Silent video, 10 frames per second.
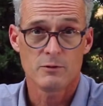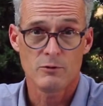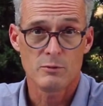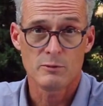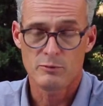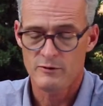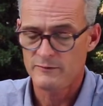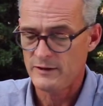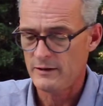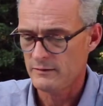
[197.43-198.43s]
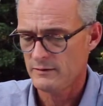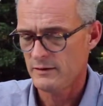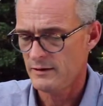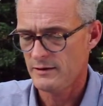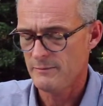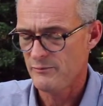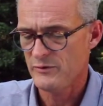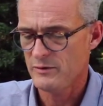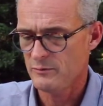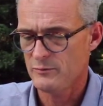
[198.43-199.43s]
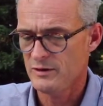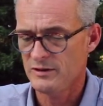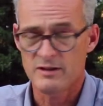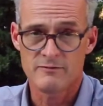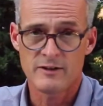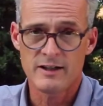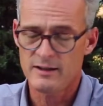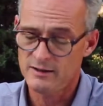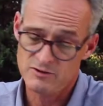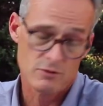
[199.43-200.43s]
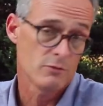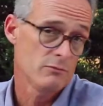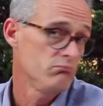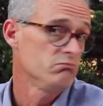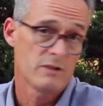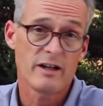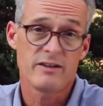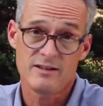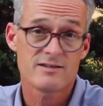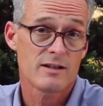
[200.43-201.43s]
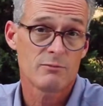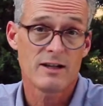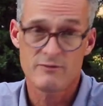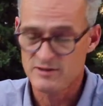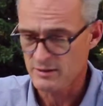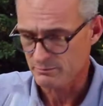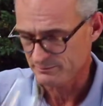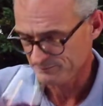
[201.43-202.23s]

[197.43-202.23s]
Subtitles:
aroma profile, really inviting, so I think it's time to have a sip.